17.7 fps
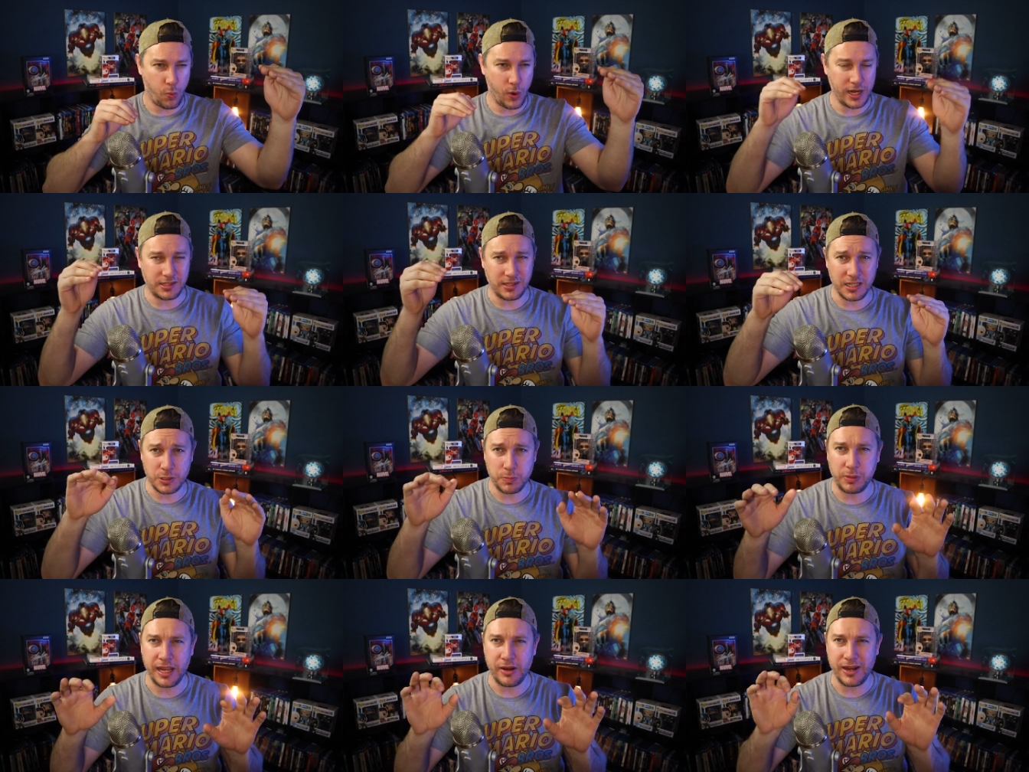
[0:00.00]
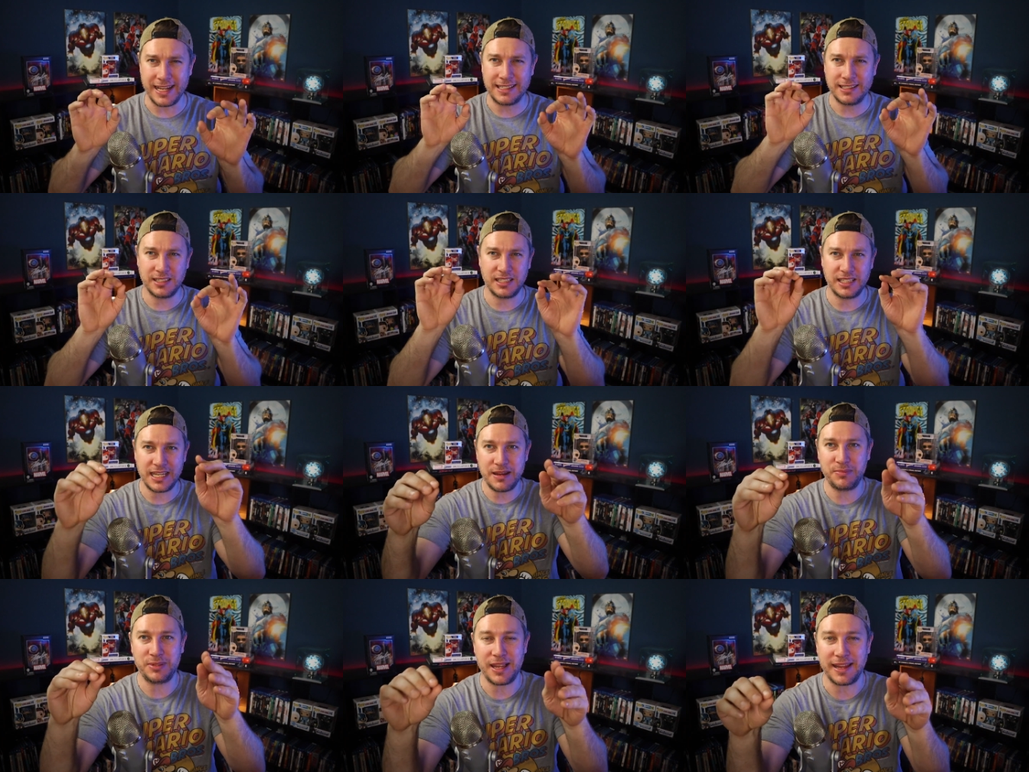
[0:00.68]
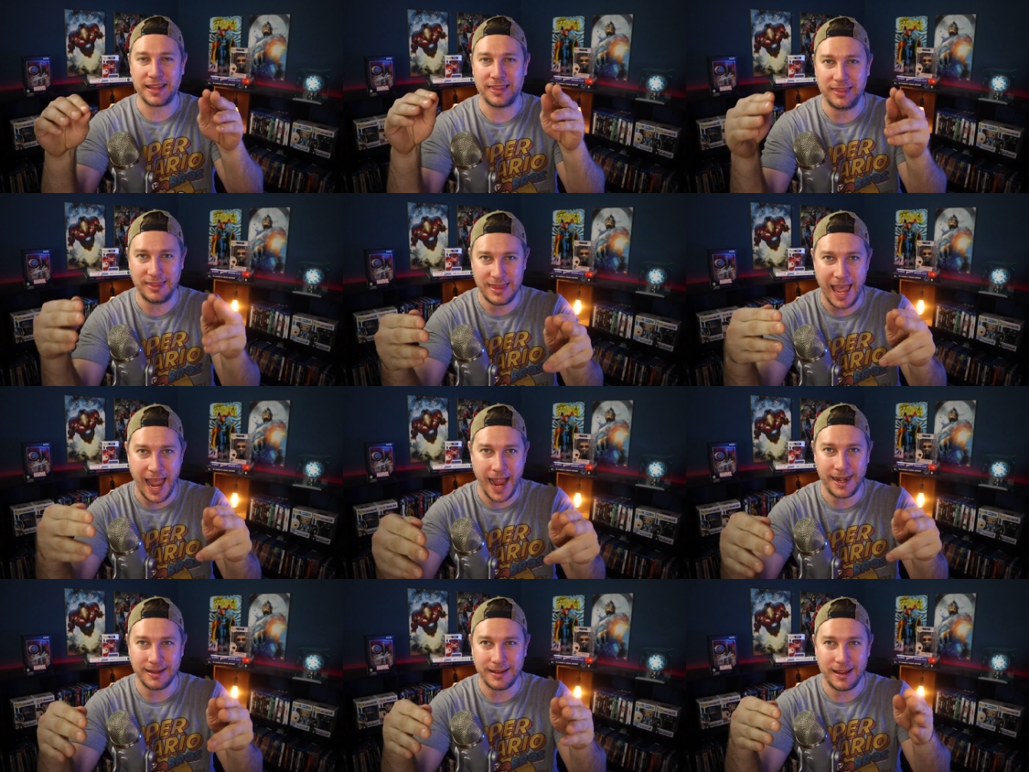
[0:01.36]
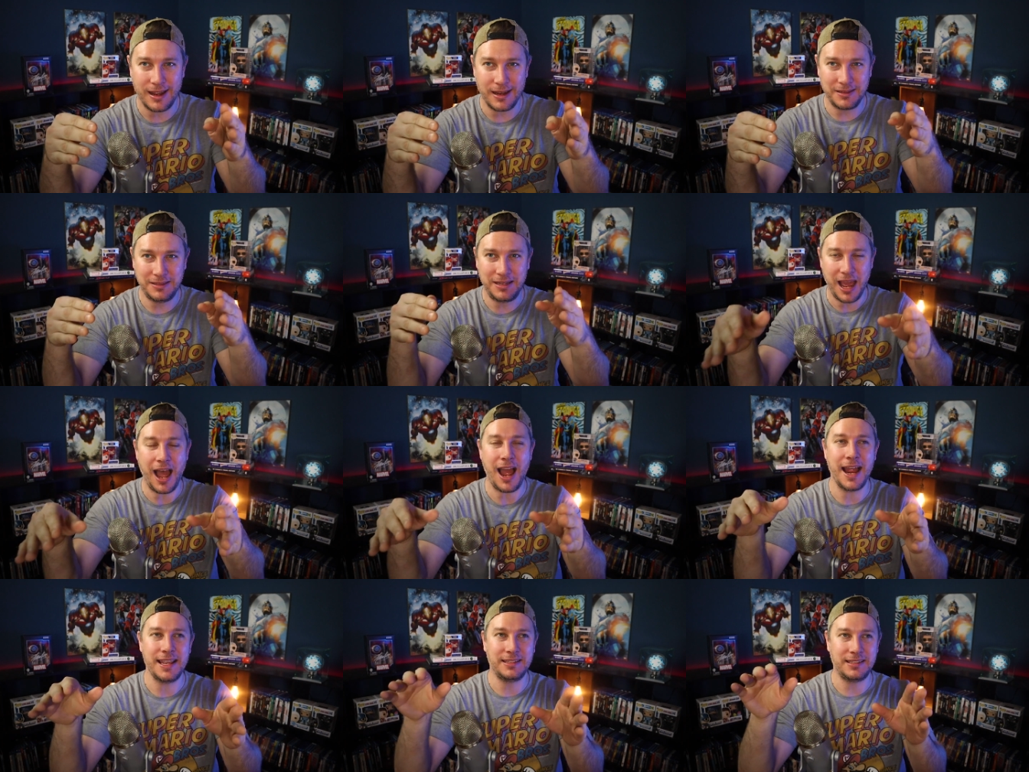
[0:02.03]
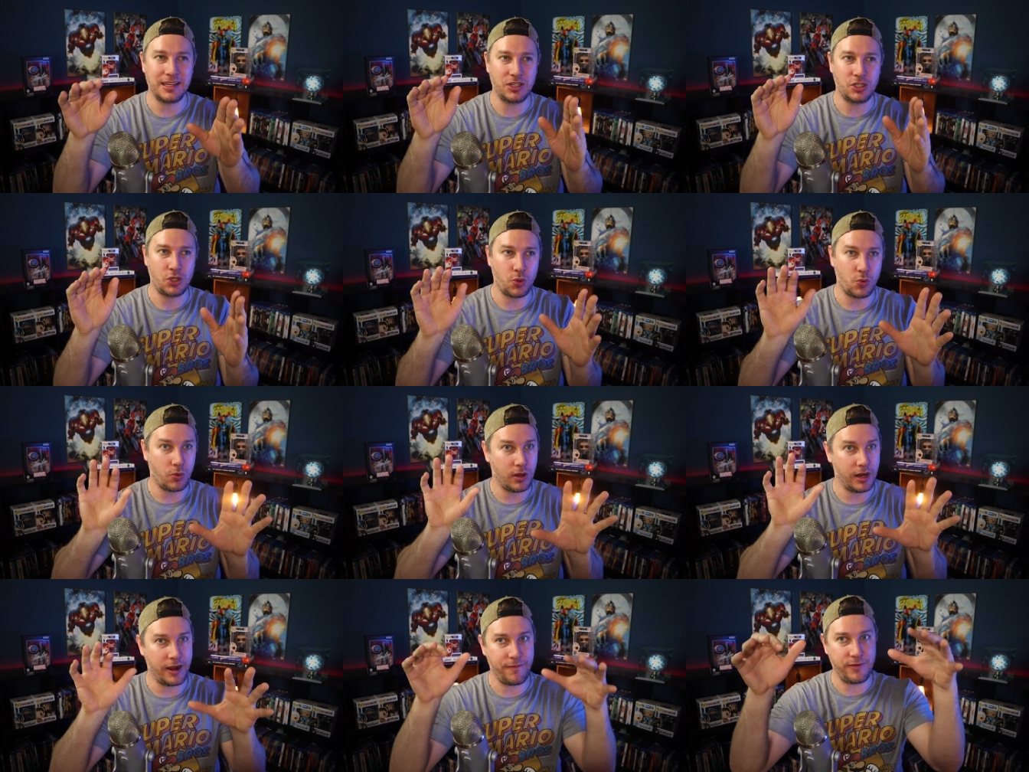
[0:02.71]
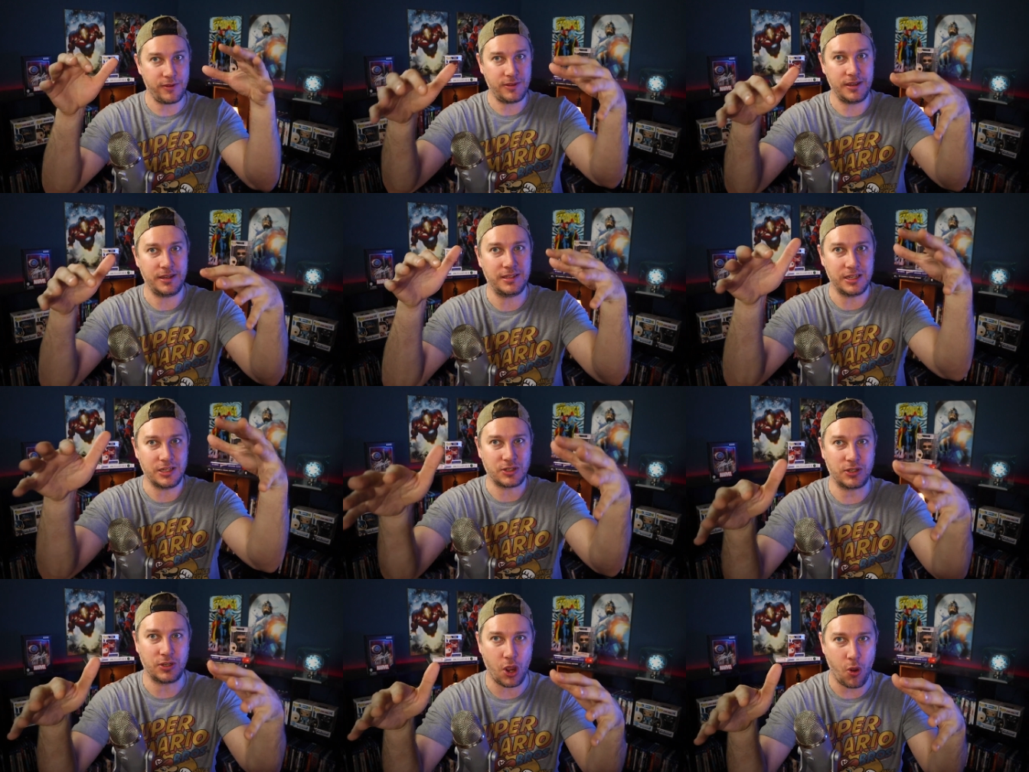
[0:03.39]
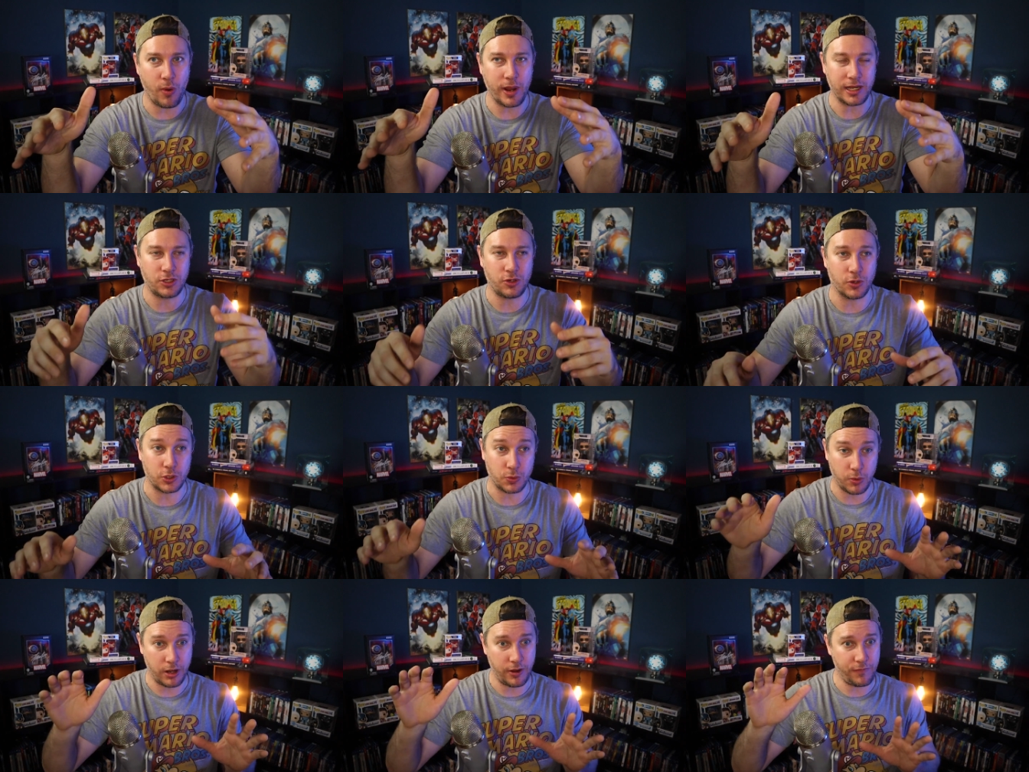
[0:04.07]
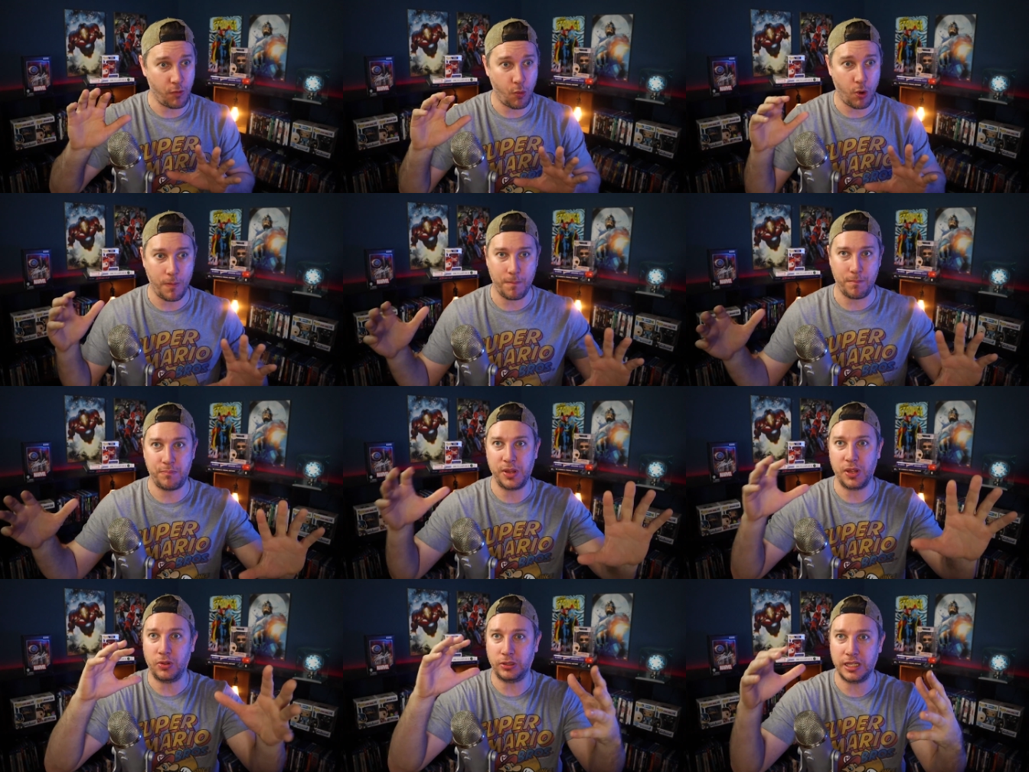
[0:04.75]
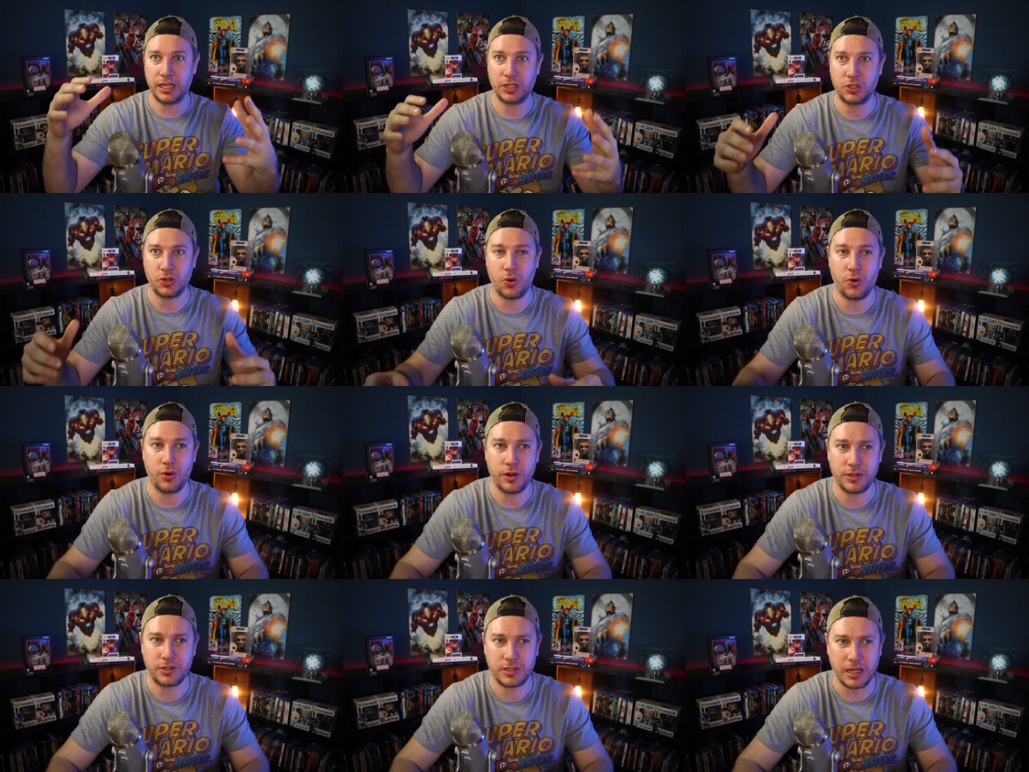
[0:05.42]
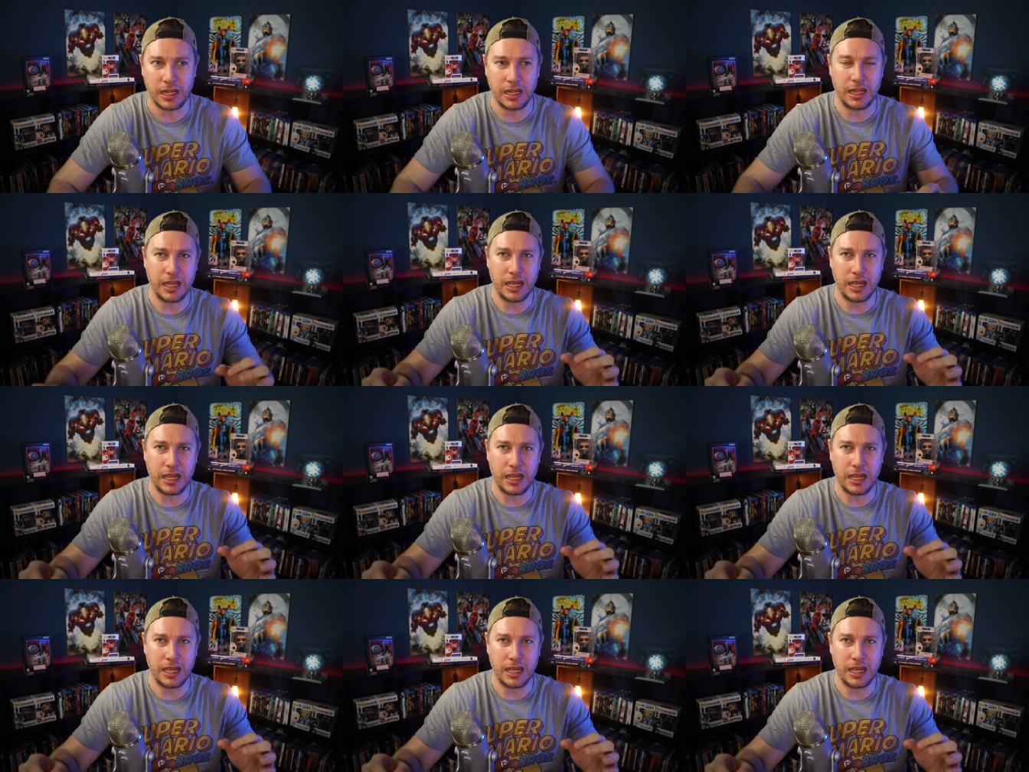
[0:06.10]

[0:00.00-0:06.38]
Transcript: ways things play out, it seems like that ties into whatever this is going towards, whatever we're building towards.